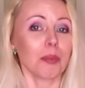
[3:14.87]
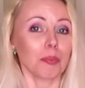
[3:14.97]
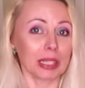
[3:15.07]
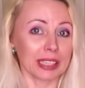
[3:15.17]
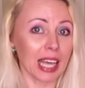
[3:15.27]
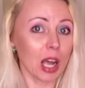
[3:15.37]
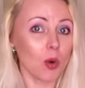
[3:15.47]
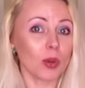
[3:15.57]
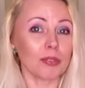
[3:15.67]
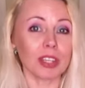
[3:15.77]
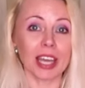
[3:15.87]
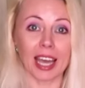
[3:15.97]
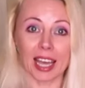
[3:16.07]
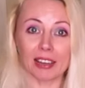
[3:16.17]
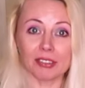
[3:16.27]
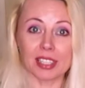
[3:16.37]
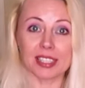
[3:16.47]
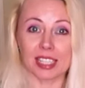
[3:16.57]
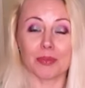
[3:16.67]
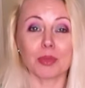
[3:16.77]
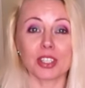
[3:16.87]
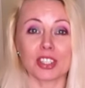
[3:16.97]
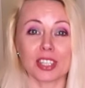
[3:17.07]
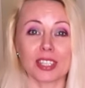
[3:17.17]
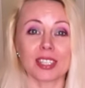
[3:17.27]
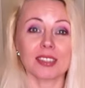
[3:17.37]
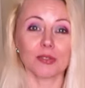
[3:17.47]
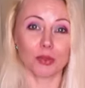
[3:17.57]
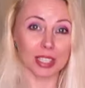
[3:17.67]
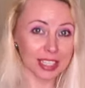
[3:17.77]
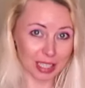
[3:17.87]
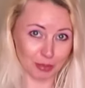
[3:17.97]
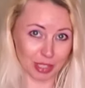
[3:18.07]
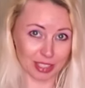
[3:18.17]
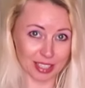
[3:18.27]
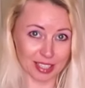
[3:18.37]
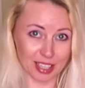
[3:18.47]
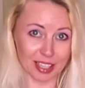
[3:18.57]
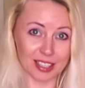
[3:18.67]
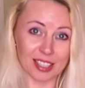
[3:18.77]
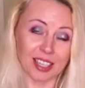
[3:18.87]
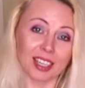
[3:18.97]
But now when we have these images with Dreamer designs,